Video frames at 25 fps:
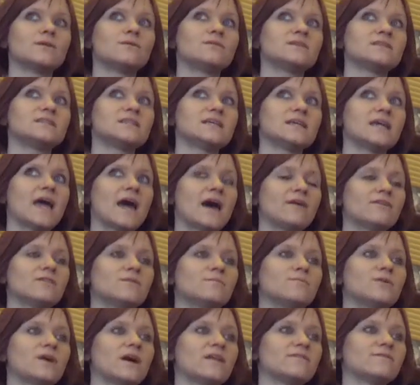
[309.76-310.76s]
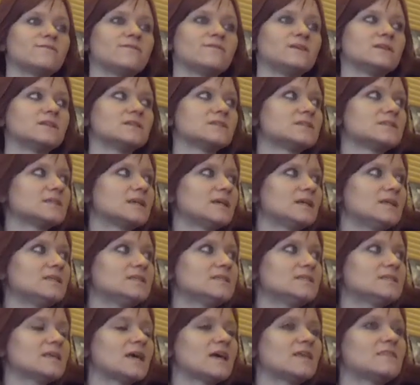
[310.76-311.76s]
Noticing how the breath feels
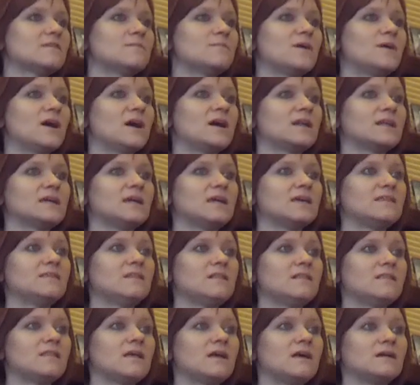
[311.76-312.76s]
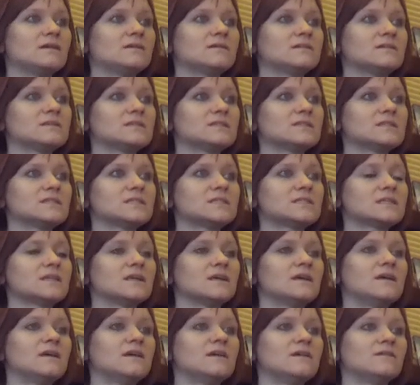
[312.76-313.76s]
inside the body, in the lungs,
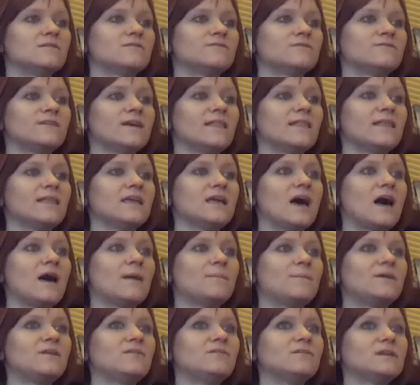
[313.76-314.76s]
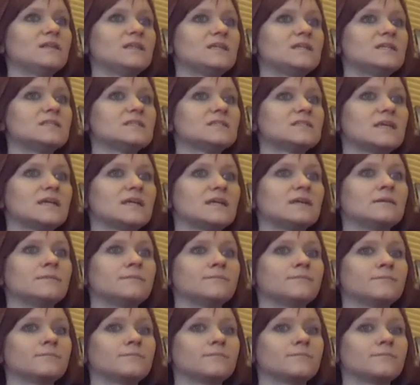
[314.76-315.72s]
filling up and releasing.